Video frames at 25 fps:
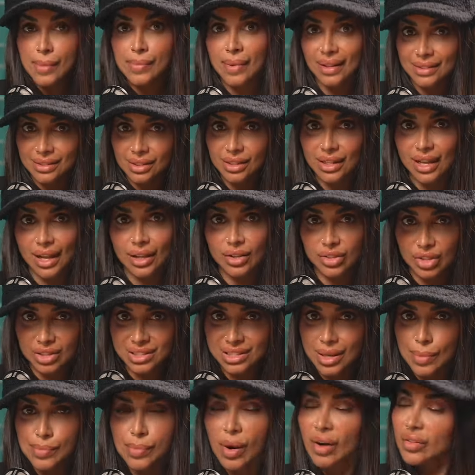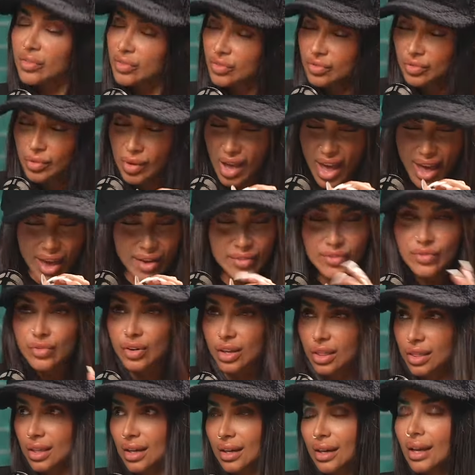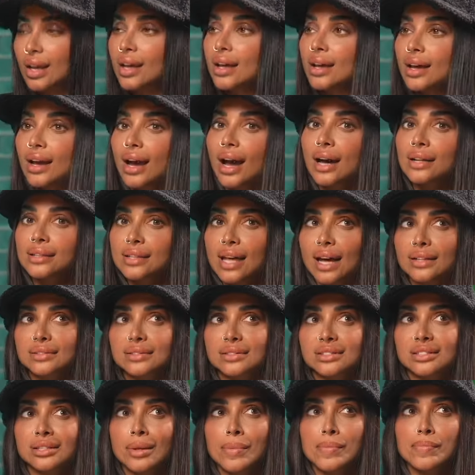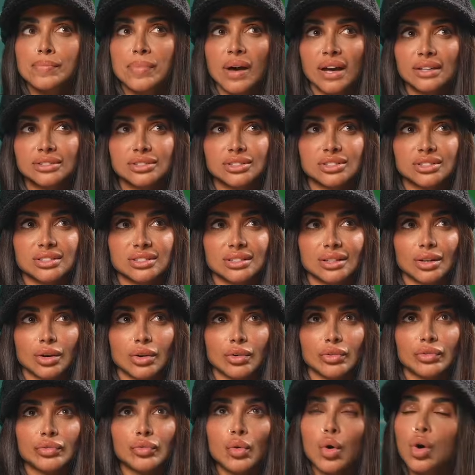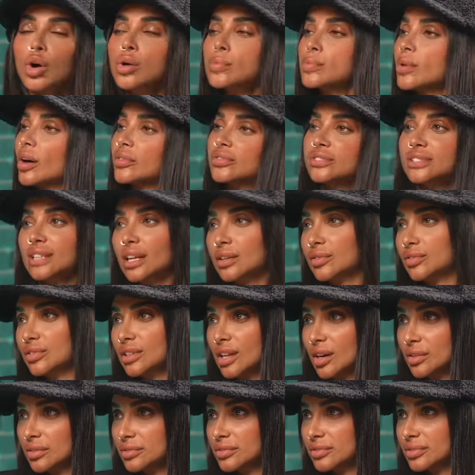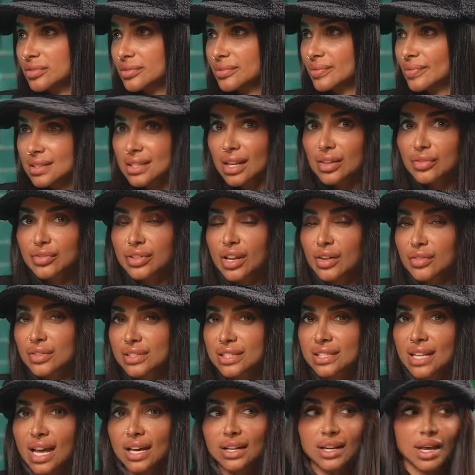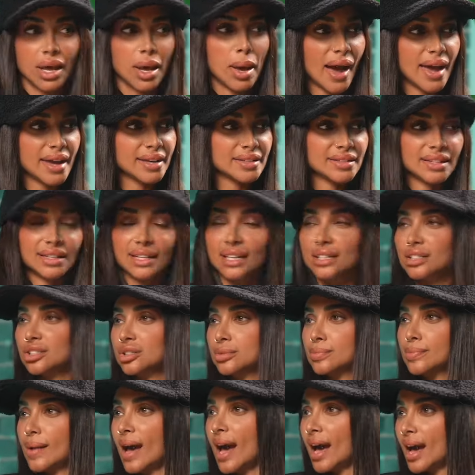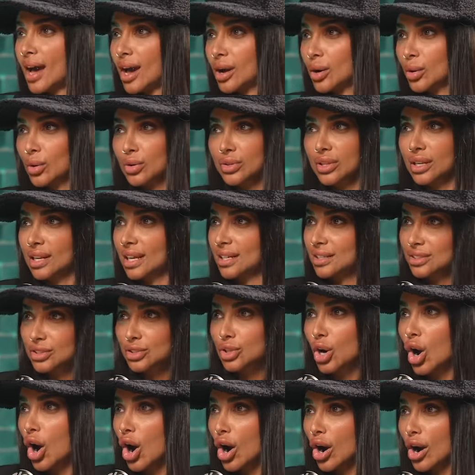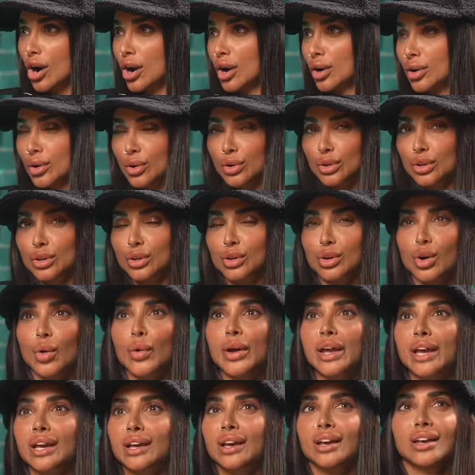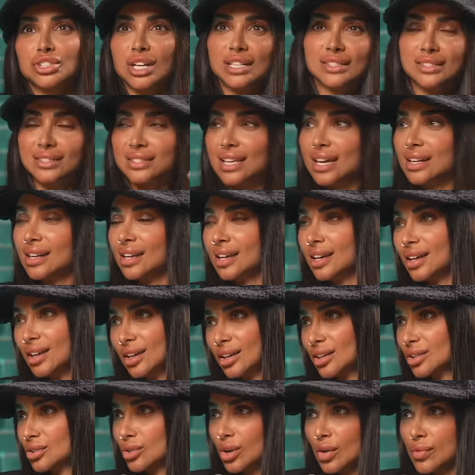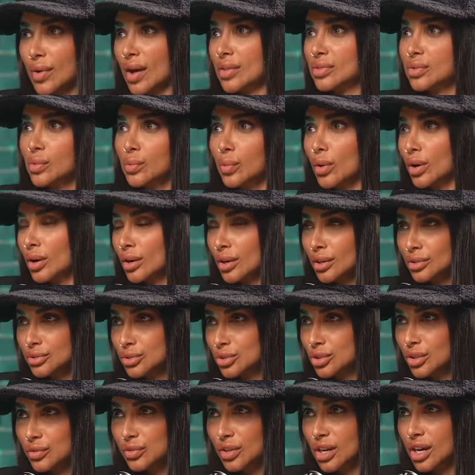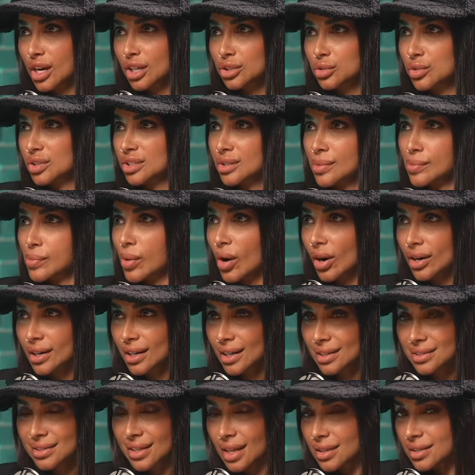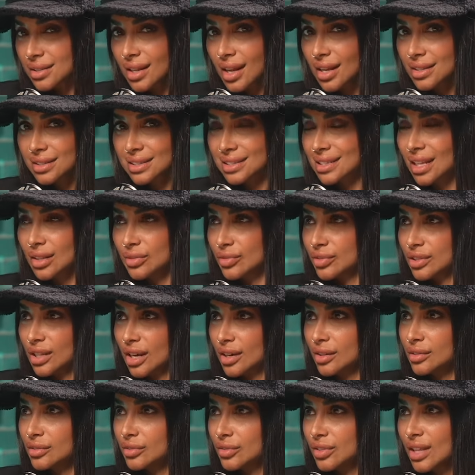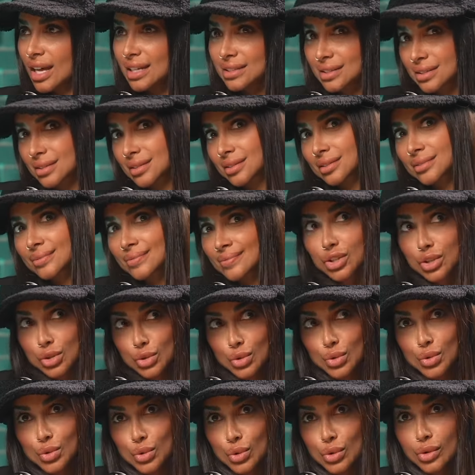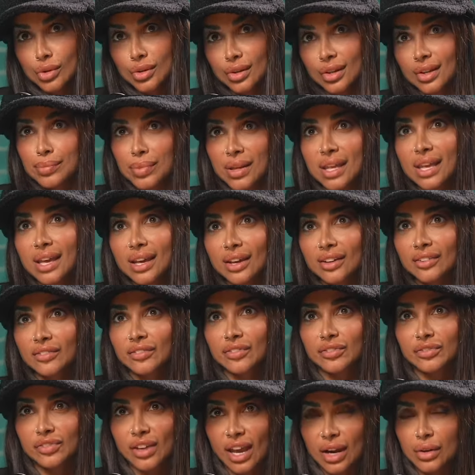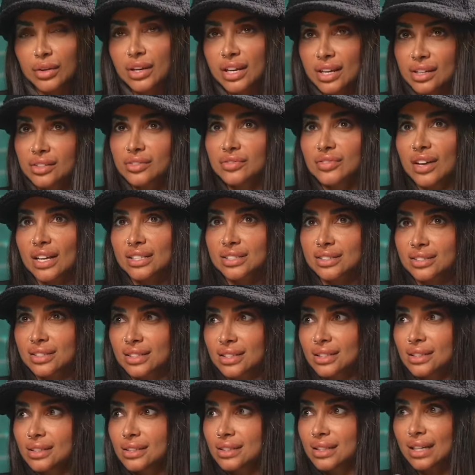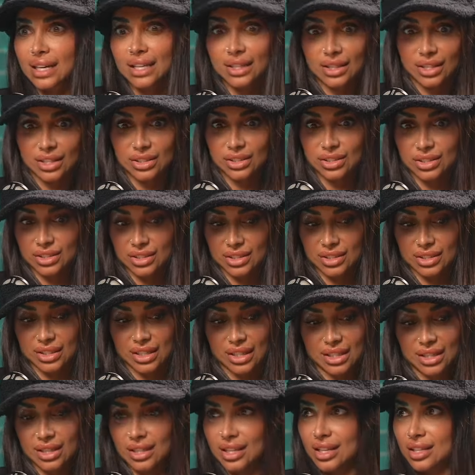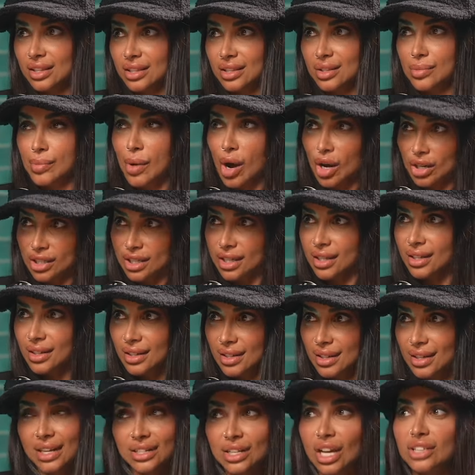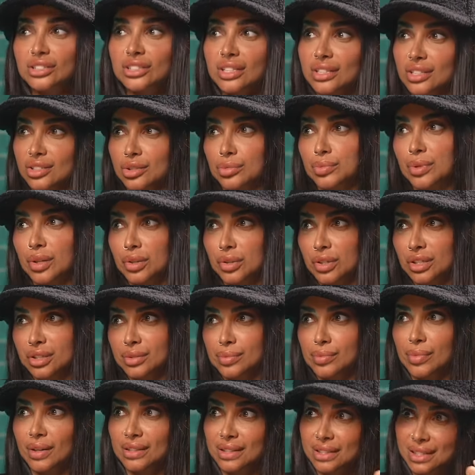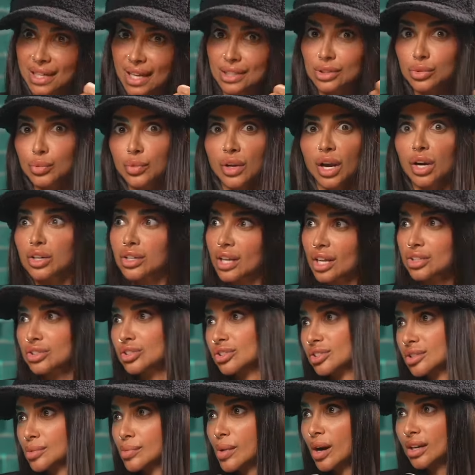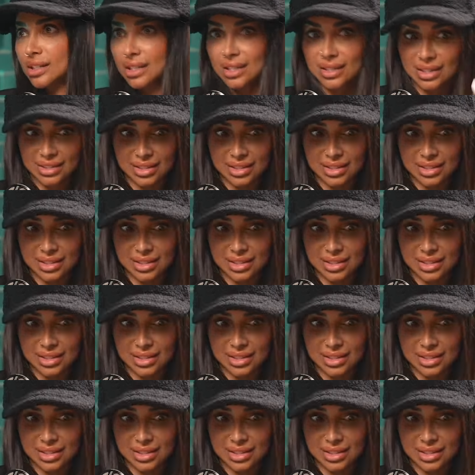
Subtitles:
My mental health is above everything. And that's the best form of self-love. Self-love is not buying the latest bag or the latest car or going jet setting around the world to different countries and parties. That's not self-love. That's you being very invested in this, in the body and not in the spirit. But yet we are not just a body.